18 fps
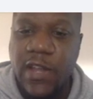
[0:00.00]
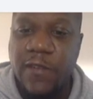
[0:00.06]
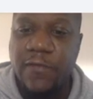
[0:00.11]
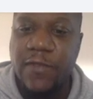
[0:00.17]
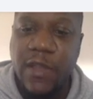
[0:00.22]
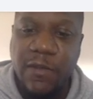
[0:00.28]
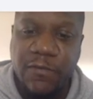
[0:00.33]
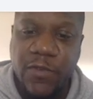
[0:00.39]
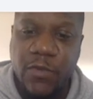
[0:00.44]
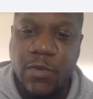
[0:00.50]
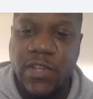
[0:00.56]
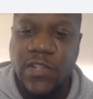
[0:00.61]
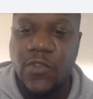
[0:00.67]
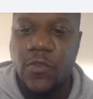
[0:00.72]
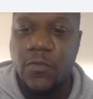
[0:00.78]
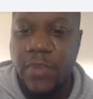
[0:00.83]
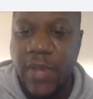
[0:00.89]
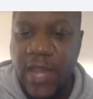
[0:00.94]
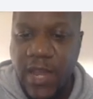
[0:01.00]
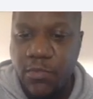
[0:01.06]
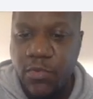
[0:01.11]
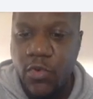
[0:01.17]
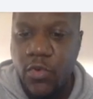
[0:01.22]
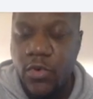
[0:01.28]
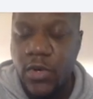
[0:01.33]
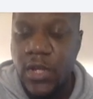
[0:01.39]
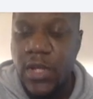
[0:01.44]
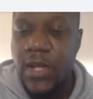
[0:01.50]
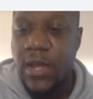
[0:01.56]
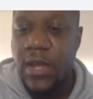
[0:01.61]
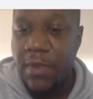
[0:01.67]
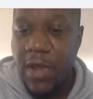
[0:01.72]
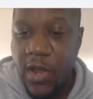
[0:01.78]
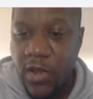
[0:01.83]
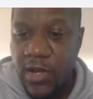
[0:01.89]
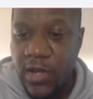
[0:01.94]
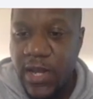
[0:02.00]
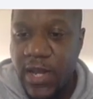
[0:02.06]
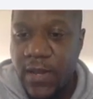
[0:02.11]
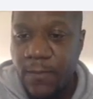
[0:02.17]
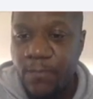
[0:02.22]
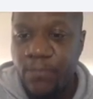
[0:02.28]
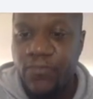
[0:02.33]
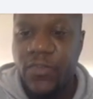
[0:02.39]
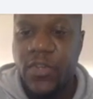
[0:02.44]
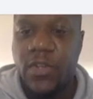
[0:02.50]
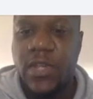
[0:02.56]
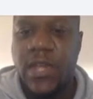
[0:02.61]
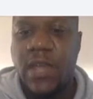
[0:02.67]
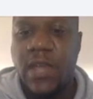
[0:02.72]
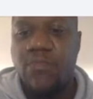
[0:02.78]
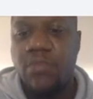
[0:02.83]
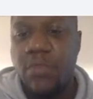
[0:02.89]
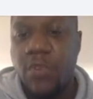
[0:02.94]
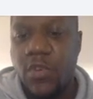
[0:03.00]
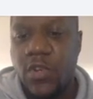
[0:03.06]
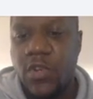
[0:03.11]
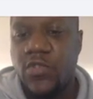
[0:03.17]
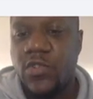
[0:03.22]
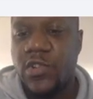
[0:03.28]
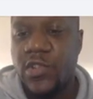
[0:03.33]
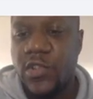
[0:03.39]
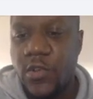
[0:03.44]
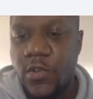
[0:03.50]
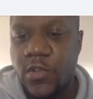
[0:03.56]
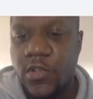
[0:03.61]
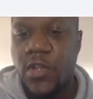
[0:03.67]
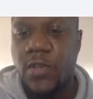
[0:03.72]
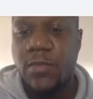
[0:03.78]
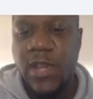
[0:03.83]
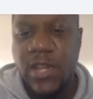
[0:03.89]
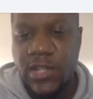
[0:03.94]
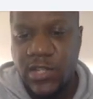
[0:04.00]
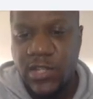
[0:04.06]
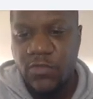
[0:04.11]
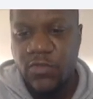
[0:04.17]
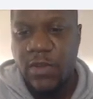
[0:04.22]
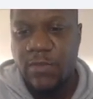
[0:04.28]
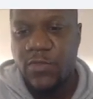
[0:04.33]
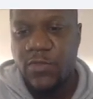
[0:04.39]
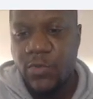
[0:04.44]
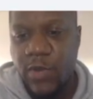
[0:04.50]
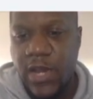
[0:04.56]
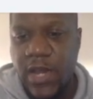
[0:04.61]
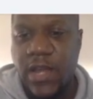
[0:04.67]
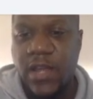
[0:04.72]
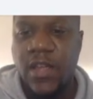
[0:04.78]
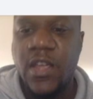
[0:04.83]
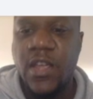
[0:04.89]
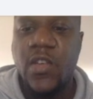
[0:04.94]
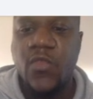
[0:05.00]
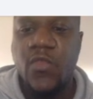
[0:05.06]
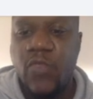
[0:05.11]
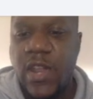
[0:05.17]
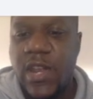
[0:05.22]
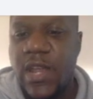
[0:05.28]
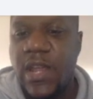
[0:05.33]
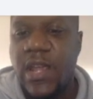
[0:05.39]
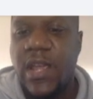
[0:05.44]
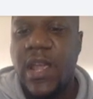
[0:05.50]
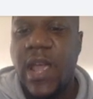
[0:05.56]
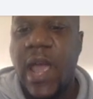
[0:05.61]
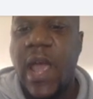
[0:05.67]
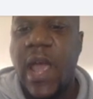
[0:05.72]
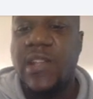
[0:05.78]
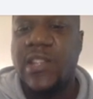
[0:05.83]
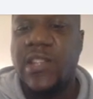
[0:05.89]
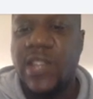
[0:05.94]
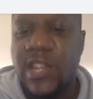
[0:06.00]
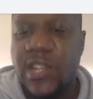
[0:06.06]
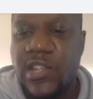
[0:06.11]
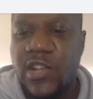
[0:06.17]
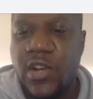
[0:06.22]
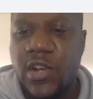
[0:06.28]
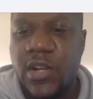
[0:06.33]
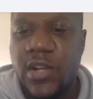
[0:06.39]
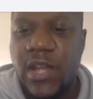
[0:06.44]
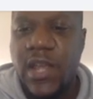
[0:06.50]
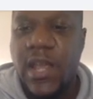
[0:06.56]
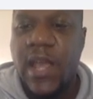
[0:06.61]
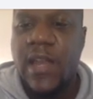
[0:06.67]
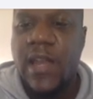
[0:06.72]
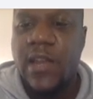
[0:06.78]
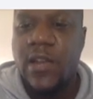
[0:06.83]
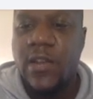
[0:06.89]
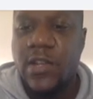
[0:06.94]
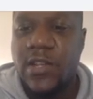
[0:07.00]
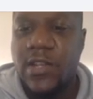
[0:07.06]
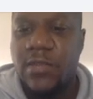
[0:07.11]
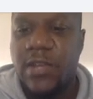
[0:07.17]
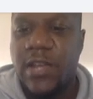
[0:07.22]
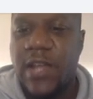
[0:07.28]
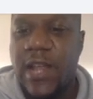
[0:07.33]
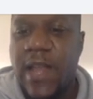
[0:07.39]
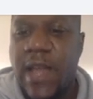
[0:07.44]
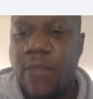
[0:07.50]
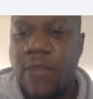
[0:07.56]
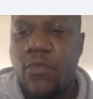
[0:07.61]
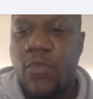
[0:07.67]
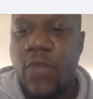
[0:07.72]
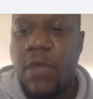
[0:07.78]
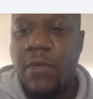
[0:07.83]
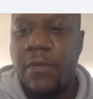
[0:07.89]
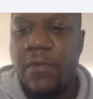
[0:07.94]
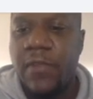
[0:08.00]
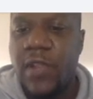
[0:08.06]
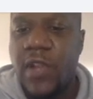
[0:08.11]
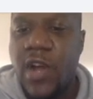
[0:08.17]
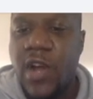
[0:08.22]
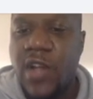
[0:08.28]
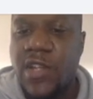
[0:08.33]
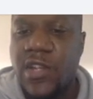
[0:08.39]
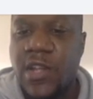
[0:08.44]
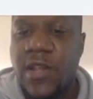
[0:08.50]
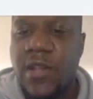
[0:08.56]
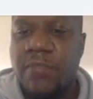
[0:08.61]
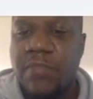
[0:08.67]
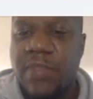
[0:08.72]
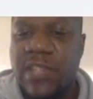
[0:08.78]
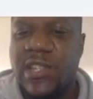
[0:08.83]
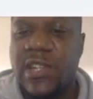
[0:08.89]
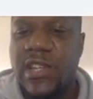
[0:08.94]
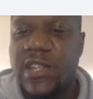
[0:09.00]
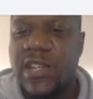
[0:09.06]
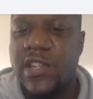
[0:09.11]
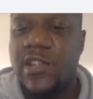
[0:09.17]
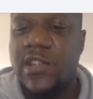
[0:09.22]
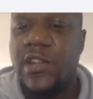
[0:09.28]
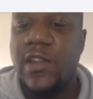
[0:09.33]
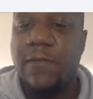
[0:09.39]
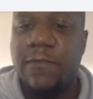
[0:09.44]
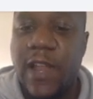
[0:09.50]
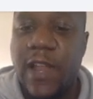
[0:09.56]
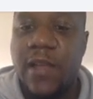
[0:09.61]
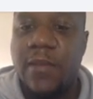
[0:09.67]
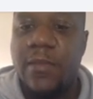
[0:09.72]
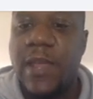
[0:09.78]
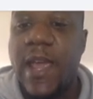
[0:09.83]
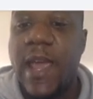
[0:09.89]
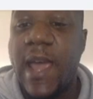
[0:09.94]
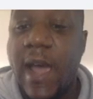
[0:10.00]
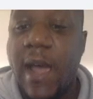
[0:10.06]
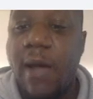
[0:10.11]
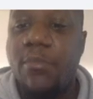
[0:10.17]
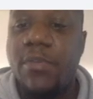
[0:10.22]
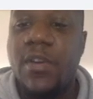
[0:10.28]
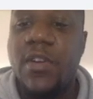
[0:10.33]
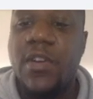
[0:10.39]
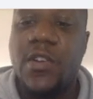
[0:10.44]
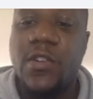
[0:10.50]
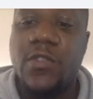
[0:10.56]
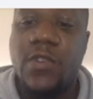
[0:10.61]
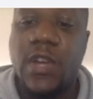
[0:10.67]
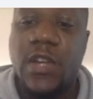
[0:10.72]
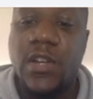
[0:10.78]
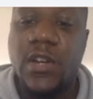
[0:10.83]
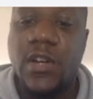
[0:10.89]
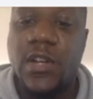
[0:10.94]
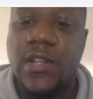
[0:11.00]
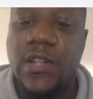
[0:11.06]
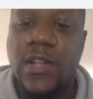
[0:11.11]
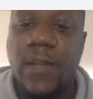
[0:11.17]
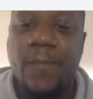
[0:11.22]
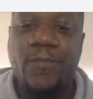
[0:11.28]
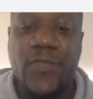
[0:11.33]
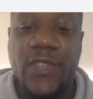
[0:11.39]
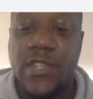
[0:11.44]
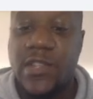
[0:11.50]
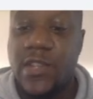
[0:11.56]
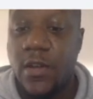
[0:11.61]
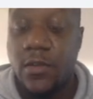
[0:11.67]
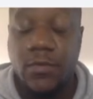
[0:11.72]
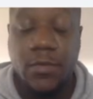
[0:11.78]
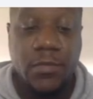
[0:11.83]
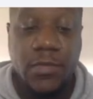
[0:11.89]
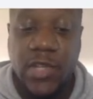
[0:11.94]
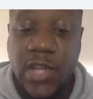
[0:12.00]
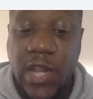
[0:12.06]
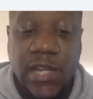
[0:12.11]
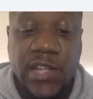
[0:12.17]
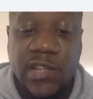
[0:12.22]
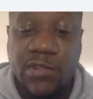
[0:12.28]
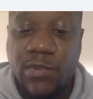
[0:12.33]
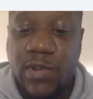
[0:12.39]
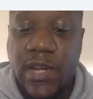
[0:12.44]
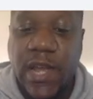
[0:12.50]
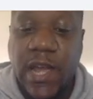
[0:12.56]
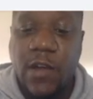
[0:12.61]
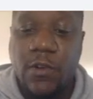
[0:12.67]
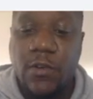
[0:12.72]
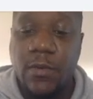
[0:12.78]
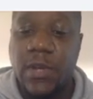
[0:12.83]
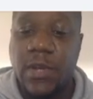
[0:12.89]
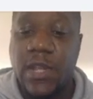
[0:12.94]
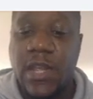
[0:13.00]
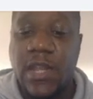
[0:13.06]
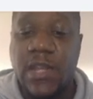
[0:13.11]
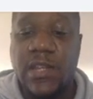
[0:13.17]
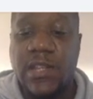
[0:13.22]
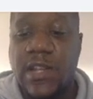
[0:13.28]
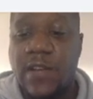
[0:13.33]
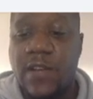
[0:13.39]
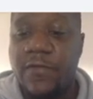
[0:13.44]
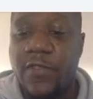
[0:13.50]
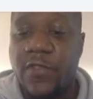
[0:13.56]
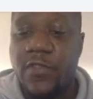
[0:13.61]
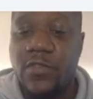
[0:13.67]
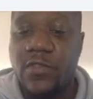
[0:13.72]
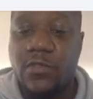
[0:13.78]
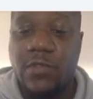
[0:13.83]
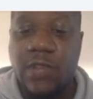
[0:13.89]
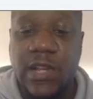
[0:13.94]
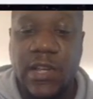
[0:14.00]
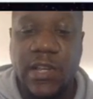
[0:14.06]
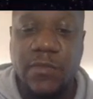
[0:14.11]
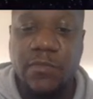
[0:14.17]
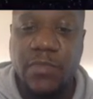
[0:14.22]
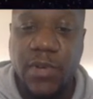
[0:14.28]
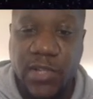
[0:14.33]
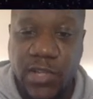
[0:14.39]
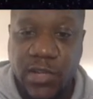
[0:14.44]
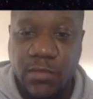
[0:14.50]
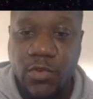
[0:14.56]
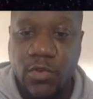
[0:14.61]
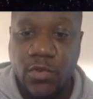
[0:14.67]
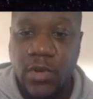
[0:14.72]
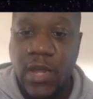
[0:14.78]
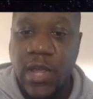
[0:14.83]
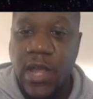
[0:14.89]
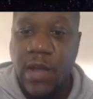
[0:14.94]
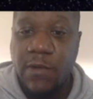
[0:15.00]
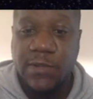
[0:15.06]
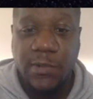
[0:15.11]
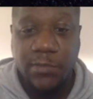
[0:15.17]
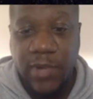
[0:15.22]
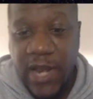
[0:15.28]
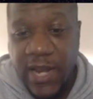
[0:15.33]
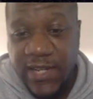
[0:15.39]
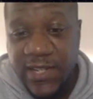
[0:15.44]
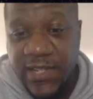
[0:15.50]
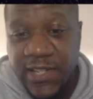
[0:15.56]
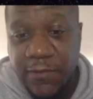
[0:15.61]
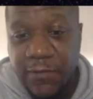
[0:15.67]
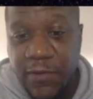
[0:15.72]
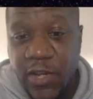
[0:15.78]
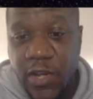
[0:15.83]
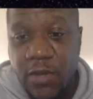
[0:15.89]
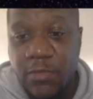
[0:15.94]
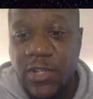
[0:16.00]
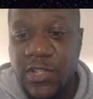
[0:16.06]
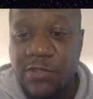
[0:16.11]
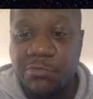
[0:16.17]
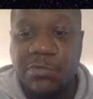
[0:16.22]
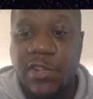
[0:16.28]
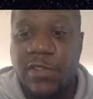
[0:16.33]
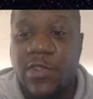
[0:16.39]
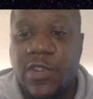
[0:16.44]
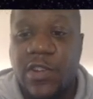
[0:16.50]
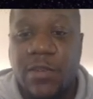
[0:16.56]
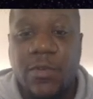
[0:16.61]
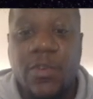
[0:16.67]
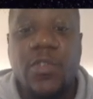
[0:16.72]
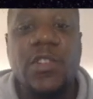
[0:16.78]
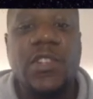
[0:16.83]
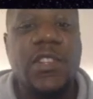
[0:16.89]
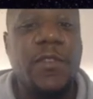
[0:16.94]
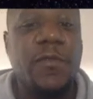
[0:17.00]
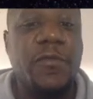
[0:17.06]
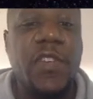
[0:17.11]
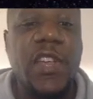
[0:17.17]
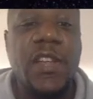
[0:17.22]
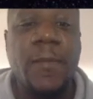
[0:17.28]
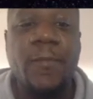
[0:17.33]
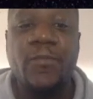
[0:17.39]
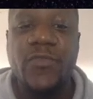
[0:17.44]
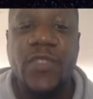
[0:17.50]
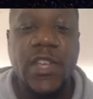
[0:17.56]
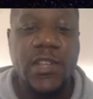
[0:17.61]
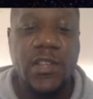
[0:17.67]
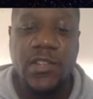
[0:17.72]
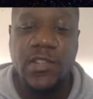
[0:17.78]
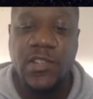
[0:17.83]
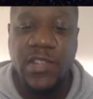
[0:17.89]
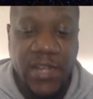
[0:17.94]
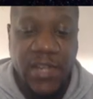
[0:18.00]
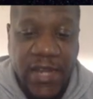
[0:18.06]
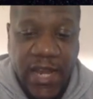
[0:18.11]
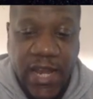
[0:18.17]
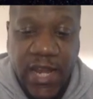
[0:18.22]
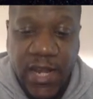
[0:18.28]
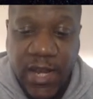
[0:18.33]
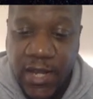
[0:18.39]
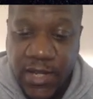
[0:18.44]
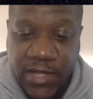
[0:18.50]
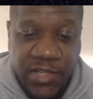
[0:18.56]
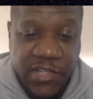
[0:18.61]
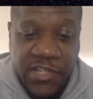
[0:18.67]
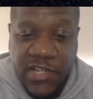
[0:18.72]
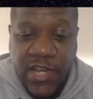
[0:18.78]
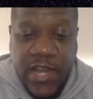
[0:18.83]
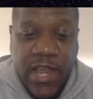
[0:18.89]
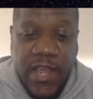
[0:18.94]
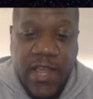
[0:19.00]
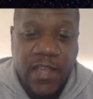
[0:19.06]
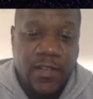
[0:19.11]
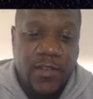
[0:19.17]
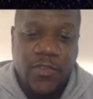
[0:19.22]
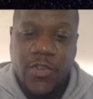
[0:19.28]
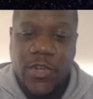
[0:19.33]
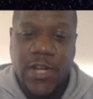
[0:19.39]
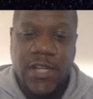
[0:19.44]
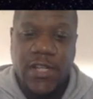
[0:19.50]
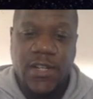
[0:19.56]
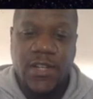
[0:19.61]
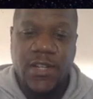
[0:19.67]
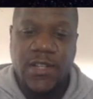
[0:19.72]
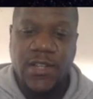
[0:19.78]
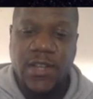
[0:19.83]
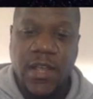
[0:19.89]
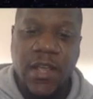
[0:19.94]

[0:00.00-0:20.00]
of influential people, apparently, okay, promoting across YouTube, Instagram, Twitter, Reddit, and TikTok. And they're looking to collaborate with large businesses to develop their app, all right, guys? So check this one out. I want to get this out for you as quickly as possible. I wasn't planning this video, but sometimes you come across something that you just need to share. All right, guys,